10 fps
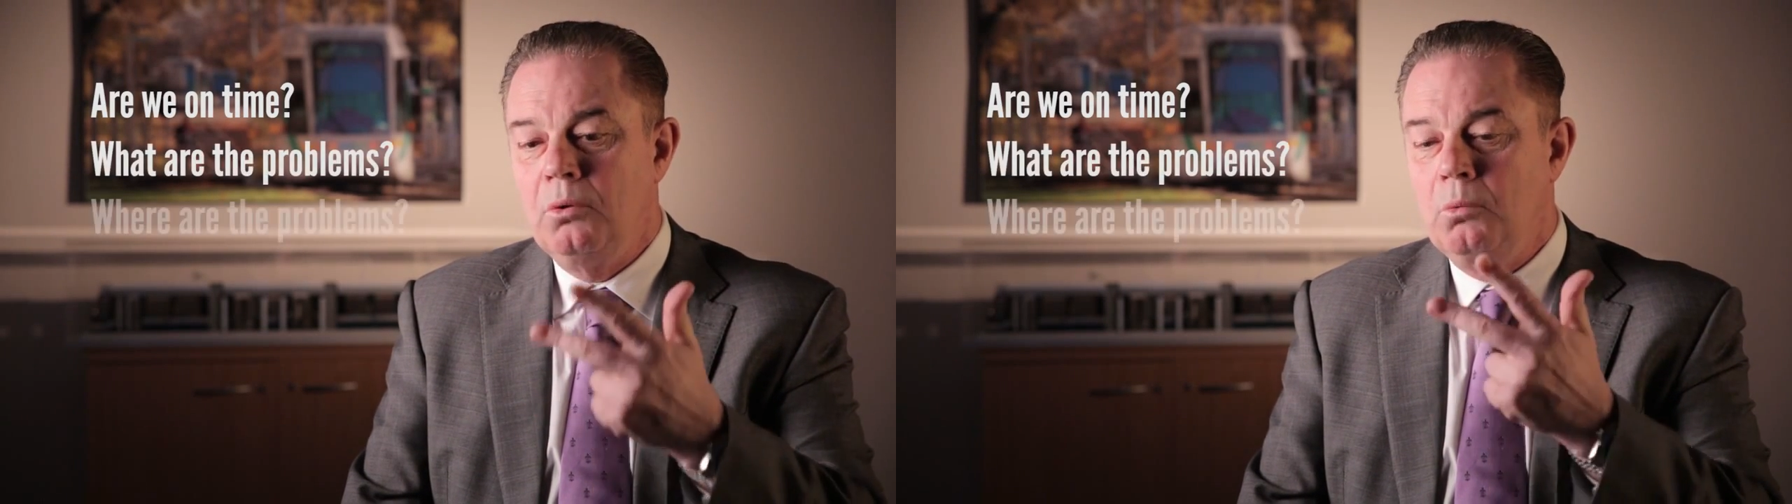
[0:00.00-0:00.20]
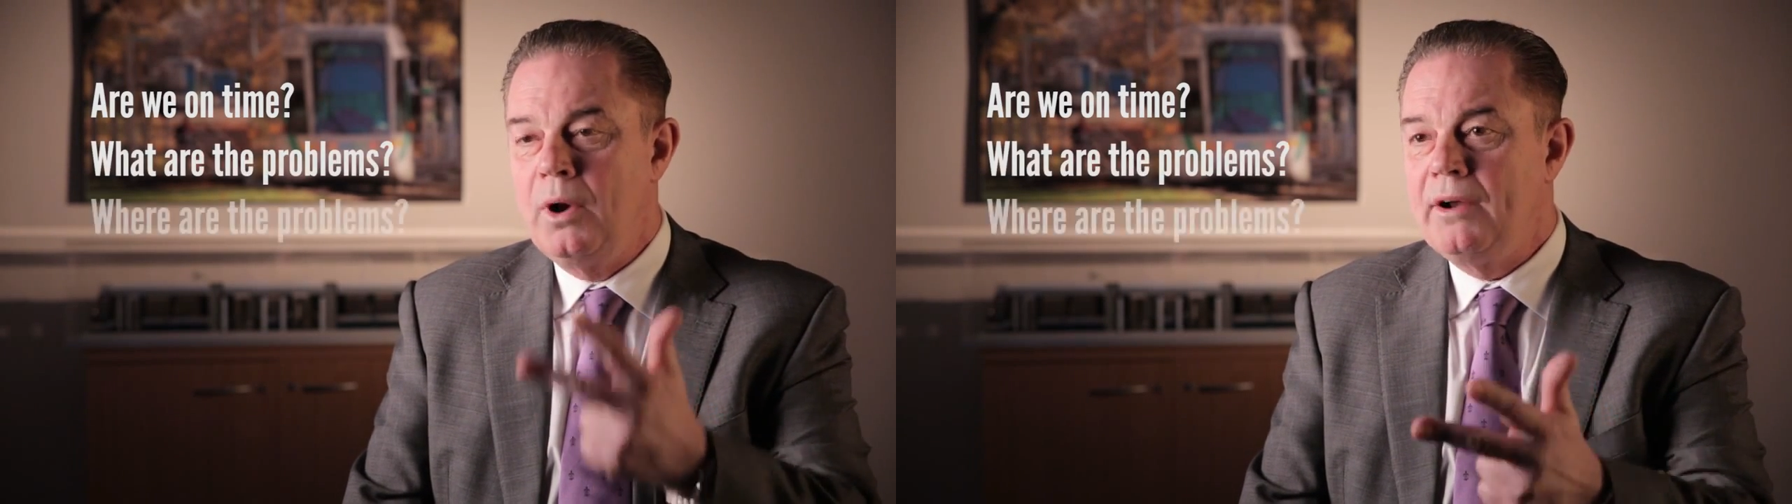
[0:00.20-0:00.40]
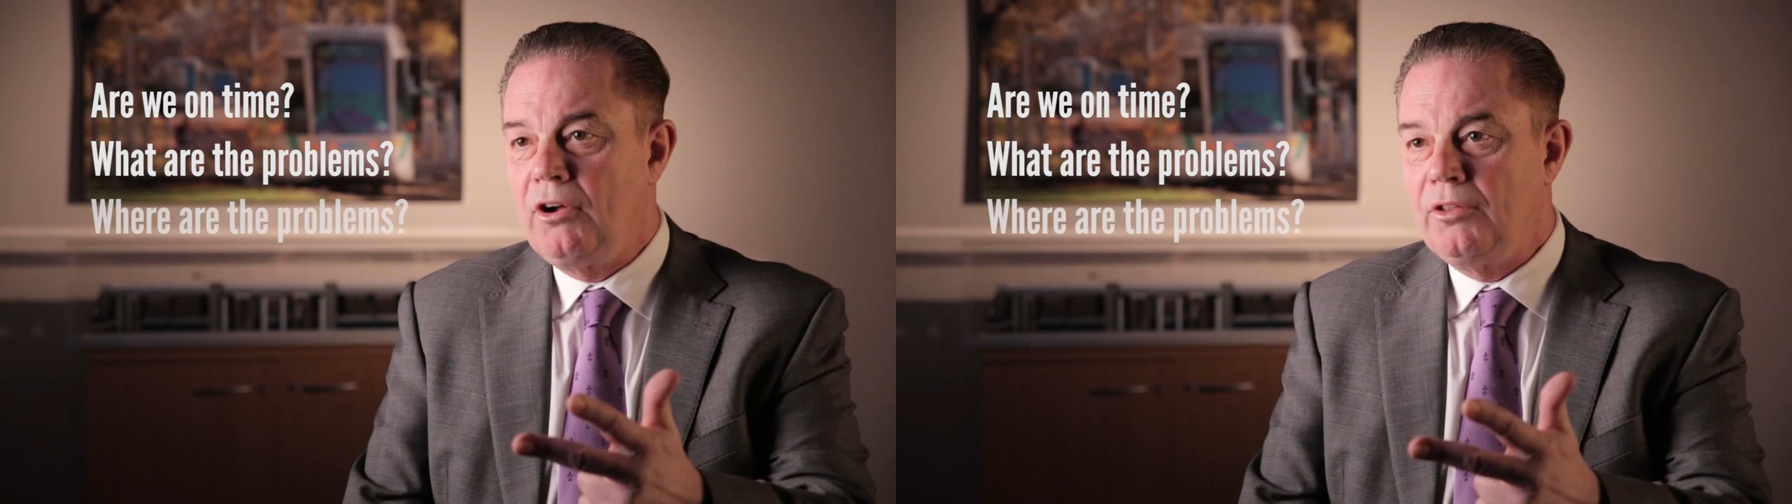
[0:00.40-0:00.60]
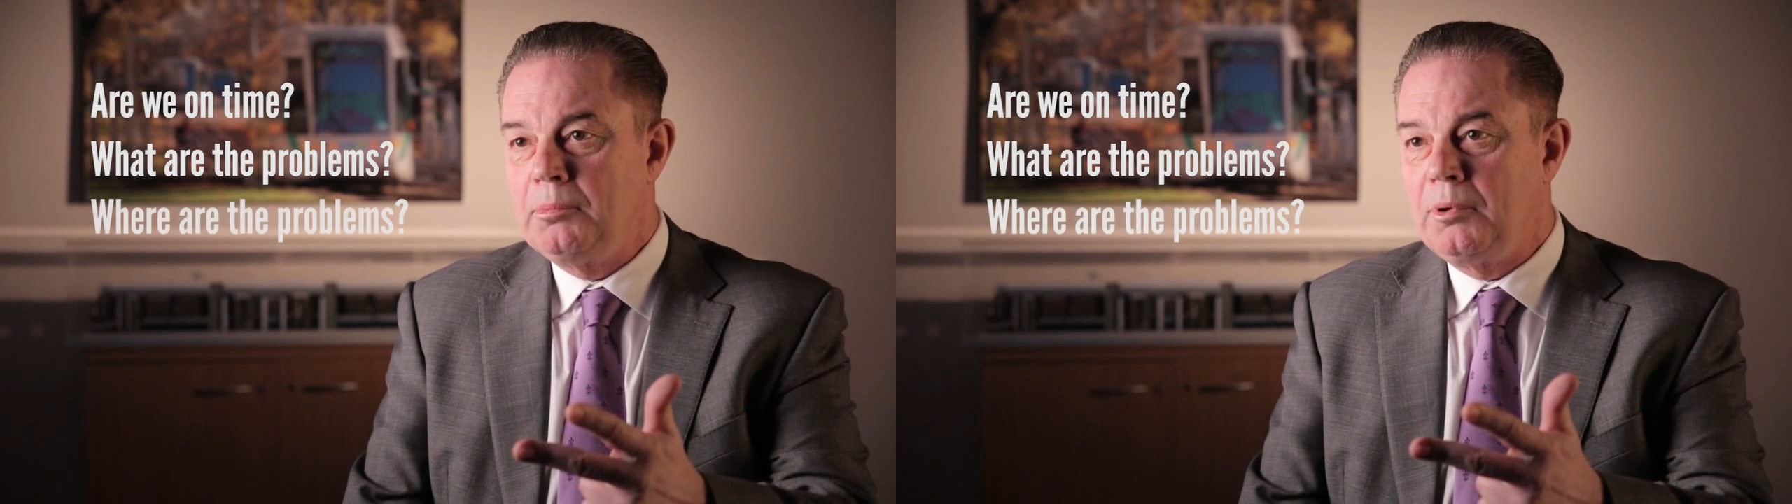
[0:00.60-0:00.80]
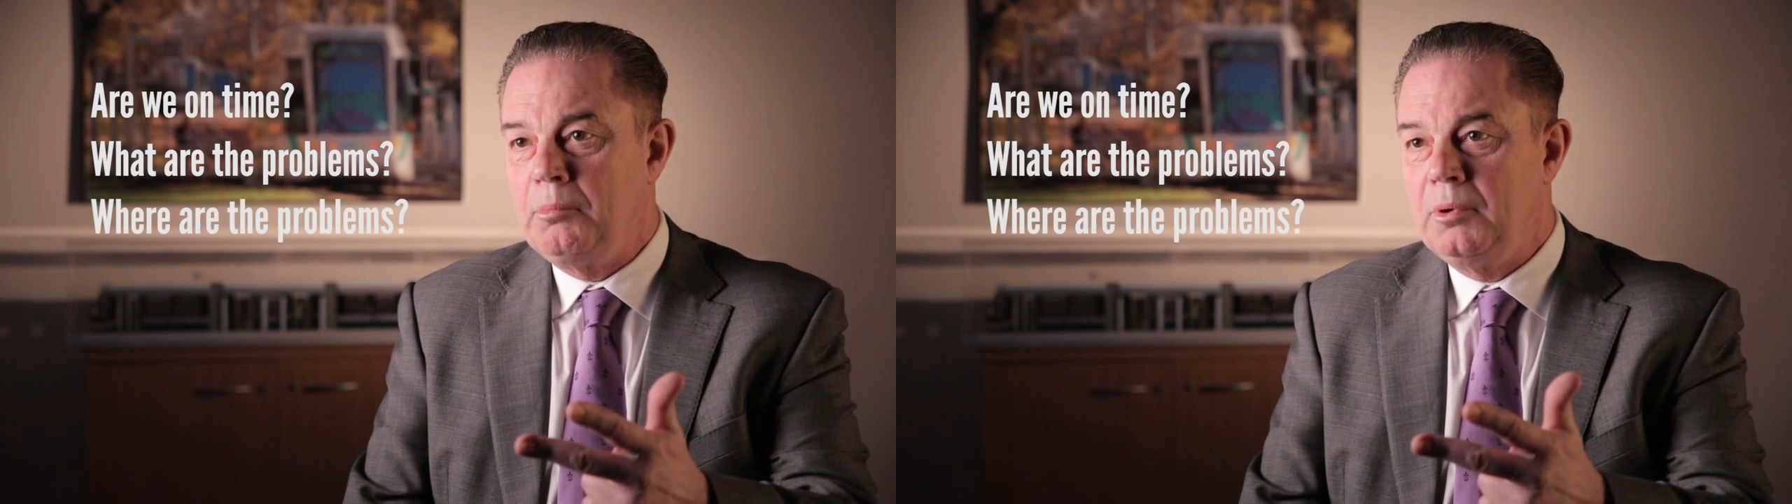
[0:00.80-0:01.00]
Where are the
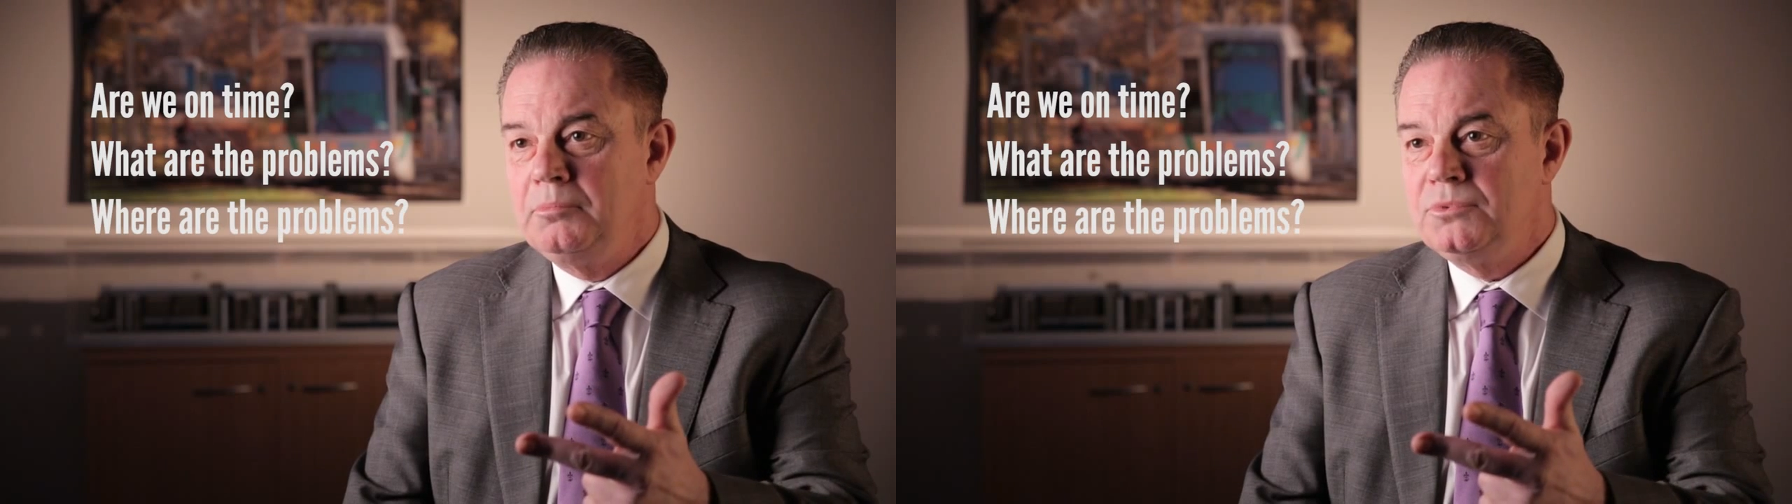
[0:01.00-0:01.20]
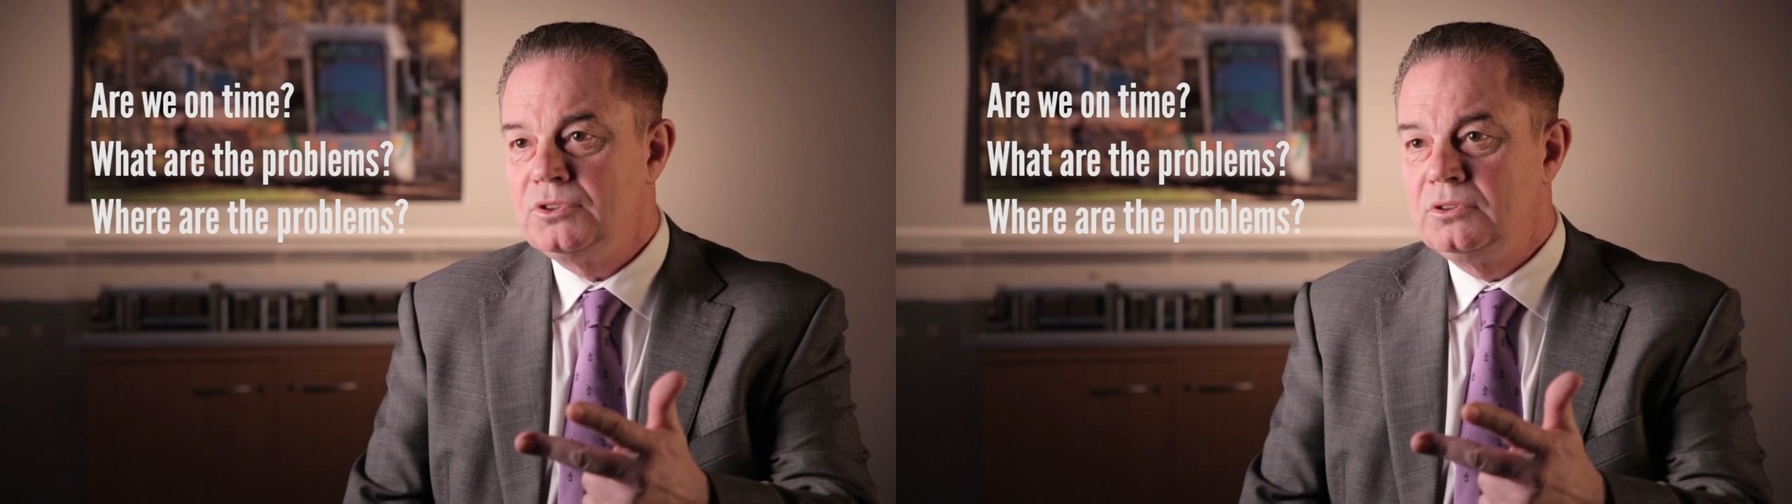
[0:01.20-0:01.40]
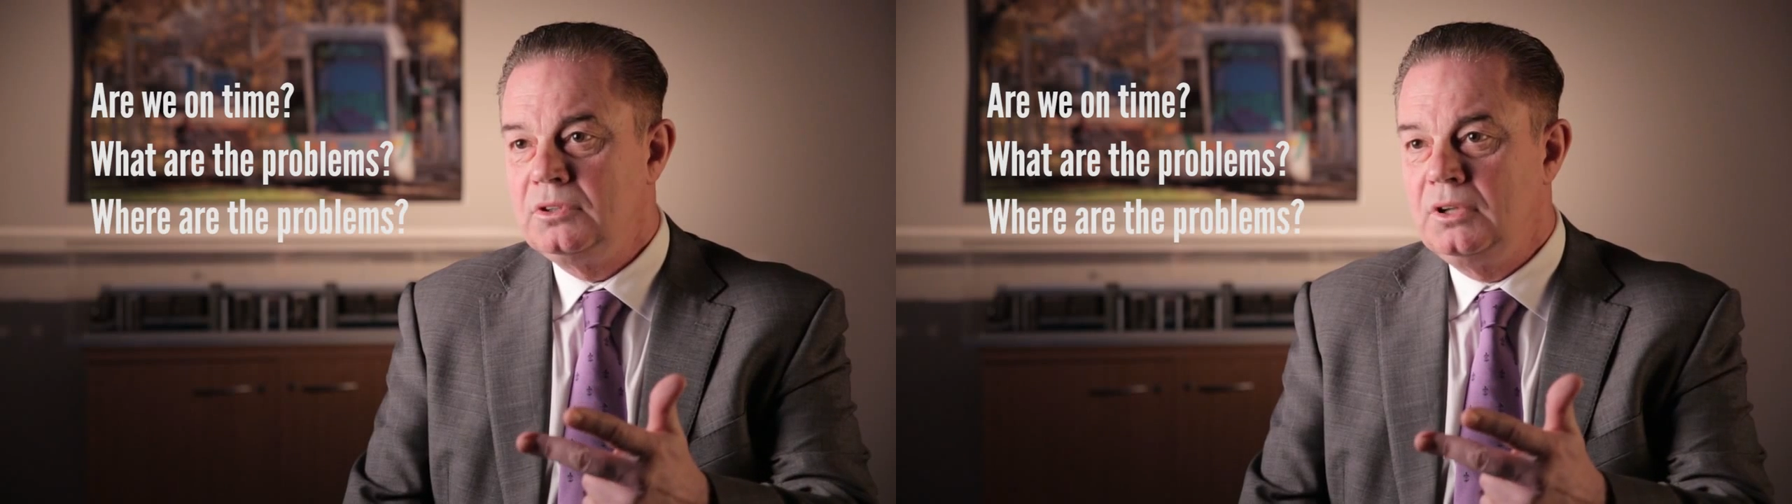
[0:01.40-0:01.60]
problems?